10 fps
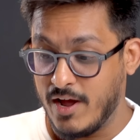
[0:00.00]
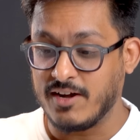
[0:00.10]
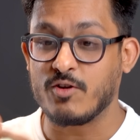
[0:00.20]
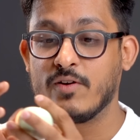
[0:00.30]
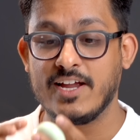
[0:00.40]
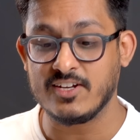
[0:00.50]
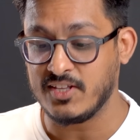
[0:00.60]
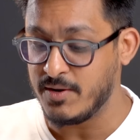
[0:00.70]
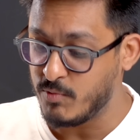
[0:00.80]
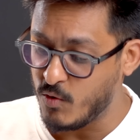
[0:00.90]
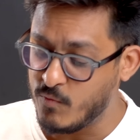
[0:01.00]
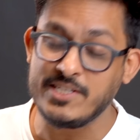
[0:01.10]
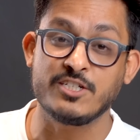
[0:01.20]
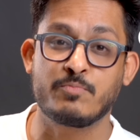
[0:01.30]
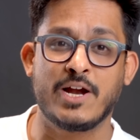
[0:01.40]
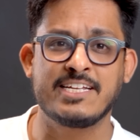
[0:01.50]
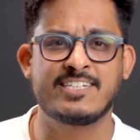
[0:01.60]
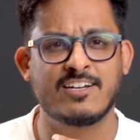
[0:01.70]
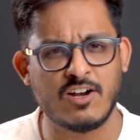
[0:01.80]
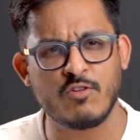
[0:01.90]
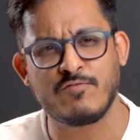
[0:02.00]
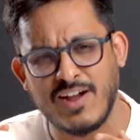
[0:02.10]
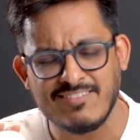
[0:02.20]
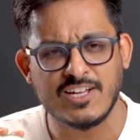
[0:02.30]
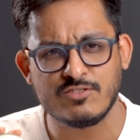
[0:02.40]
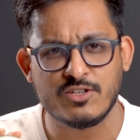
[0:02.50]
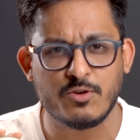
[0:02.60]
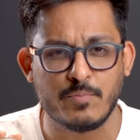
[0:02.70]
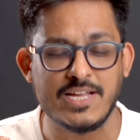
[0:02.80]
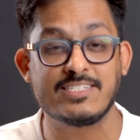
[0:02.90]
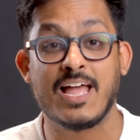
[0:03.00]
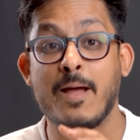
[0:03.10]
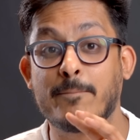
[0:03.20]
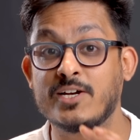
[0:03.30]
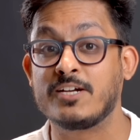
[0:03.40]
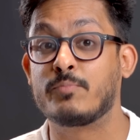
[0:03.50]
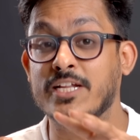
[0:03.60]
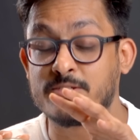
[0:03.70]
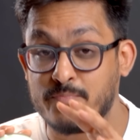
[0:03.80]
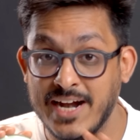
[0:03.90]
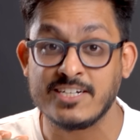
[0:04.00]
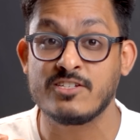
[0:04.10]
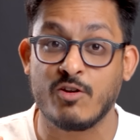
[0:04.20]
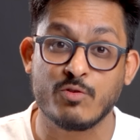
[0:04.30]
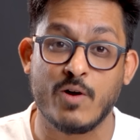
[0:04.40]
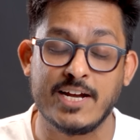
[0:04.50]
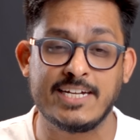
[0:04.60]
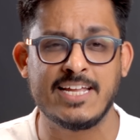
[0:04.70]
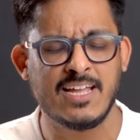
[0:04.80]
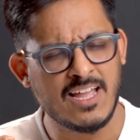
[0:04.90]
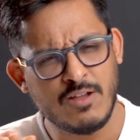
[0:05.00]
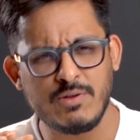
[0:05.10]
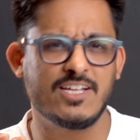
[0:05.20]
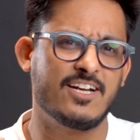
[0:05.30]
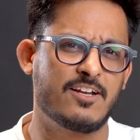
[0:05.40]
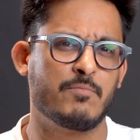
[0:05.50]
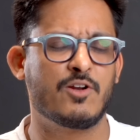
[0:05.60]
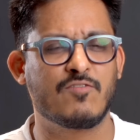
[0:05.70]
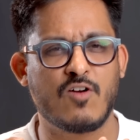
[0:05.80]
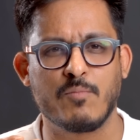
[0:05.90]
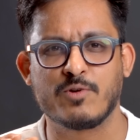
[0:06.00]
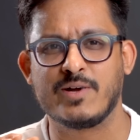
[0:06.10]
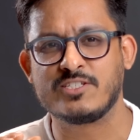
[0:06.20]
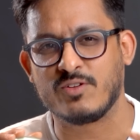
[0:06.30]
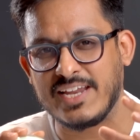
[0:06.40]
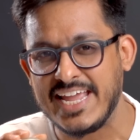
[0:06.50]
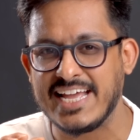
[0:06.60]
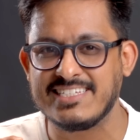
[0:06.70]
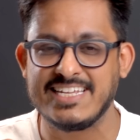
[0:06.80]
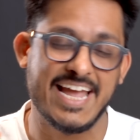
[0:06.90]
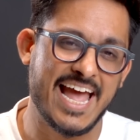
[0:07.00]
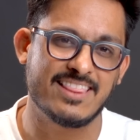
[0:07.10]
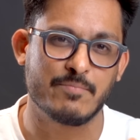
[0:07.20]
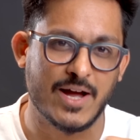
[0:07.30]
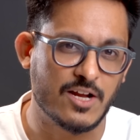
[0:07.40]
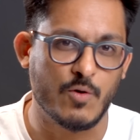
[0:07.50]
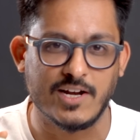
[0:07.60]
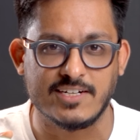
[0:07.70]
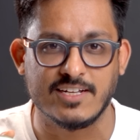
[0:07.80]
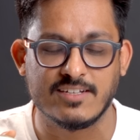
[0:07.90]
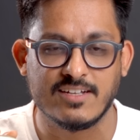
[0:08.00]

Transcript: Enco Air 3 Pro which is priced at around 5000 rupees but it brings better sound quality with a little bit of compromise on ANC and the mic quality.